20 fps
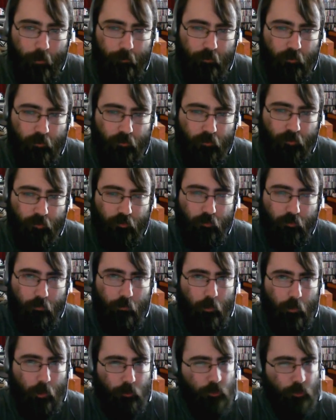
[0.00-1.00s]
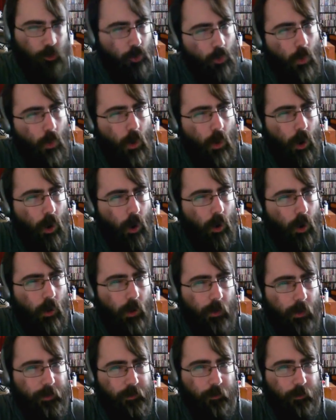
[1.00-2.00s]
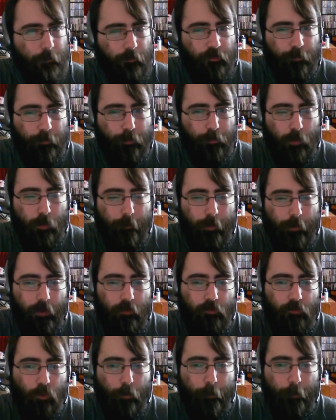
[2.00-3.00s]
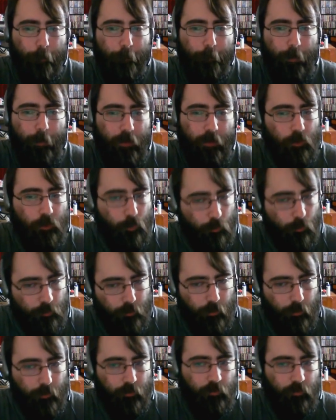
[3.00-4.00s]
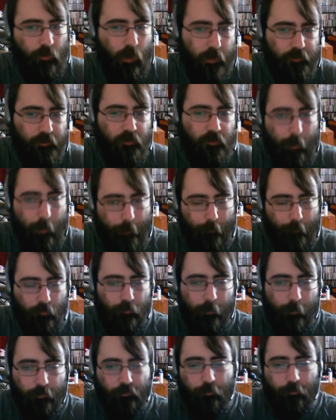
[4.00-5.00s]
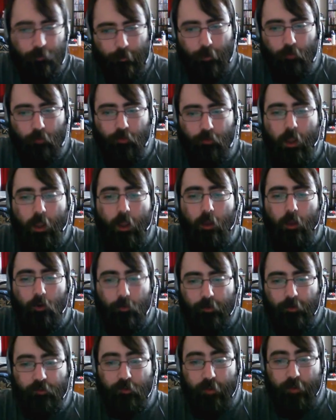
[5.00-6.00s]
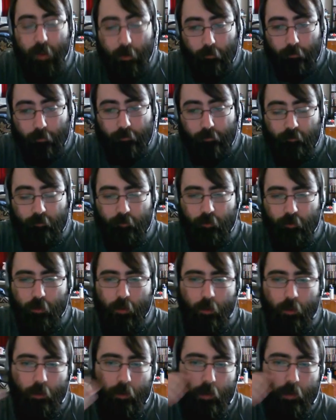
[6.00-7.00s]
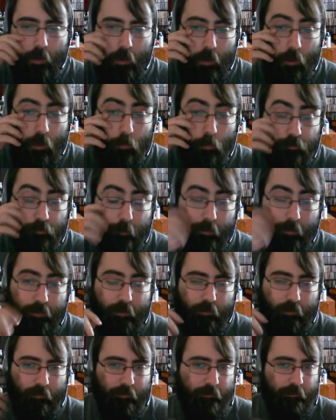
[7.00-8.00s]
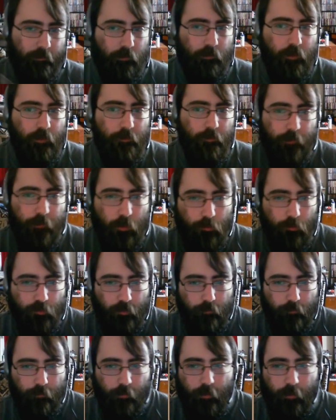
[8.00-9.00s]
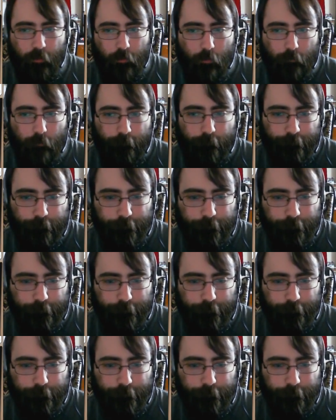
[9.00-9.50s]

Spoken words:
there are 2 items per button. So bacon croutons, onions, peppers, mushrooms, tomatoes, greens, carrots, which might get a little confusing for you.